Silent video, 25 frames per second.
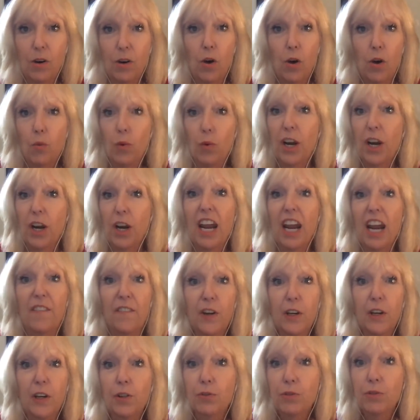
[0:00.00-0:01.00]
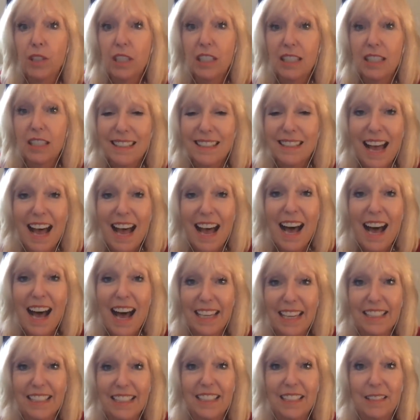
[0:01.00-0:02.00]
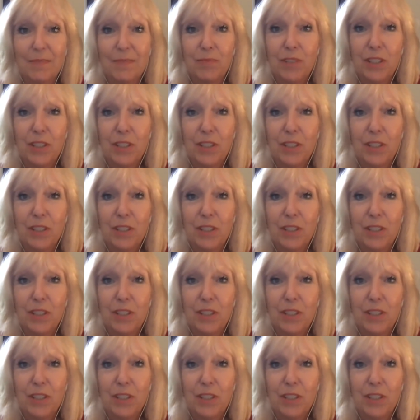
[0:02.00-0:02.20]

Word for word: whatever you decide